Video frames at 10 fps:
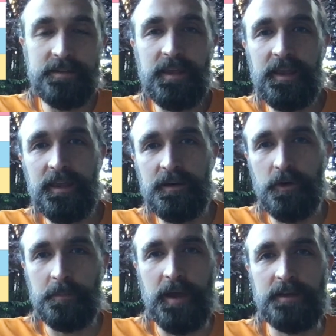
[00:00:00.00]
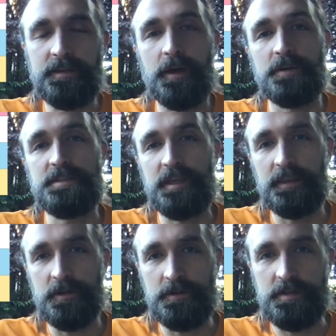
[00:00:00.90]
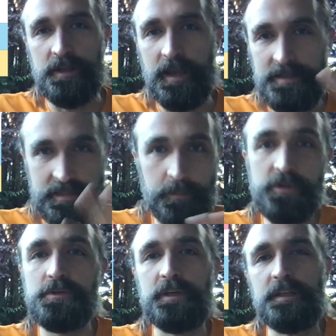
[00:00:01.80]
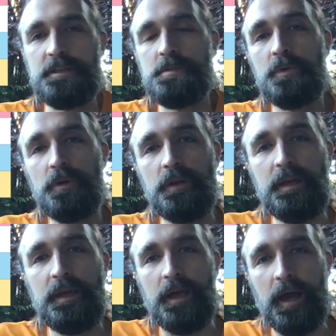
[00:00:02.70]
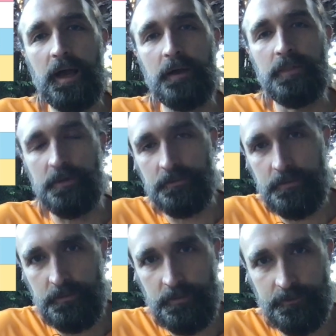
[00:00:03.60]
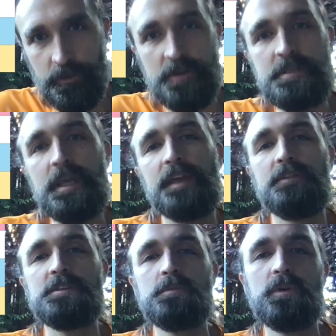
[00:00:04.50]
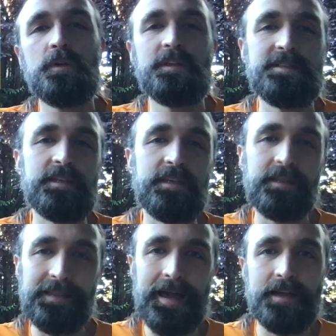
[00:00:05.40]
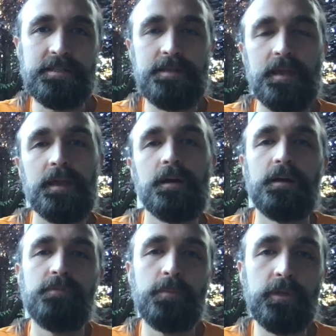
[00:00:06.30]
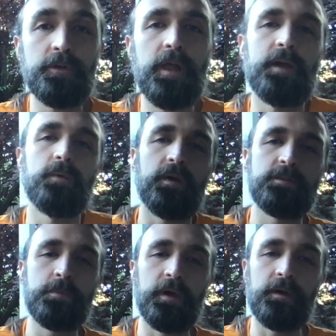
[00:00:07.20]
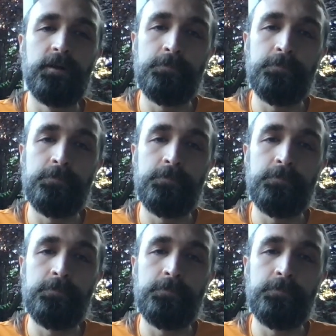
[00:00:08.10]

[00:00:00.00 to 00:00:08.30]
day, going back to how I was saying there's a nice symmetry in this moon, the first day of this moon is the last day of the blue night wave spell.